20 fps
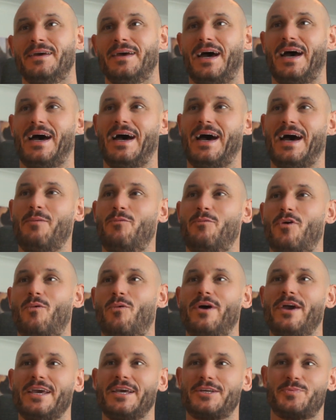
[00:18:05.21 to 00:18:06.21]
And what
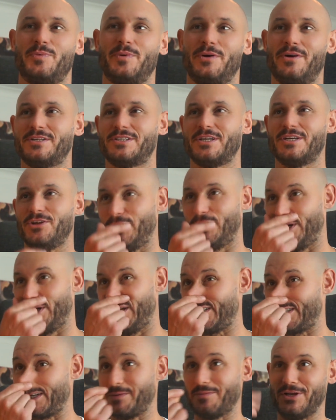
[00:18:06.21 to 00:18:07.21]
we experience at
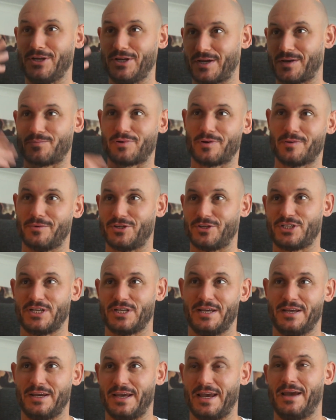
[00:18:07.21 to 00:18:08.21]
Unity Gym, and you can probably
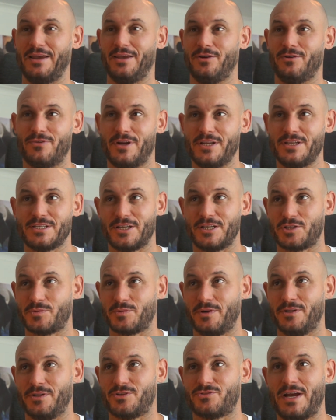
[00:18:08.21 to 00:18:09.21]
share your recent
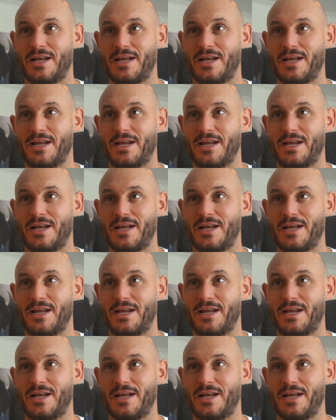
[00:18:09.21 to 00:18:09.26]
experience,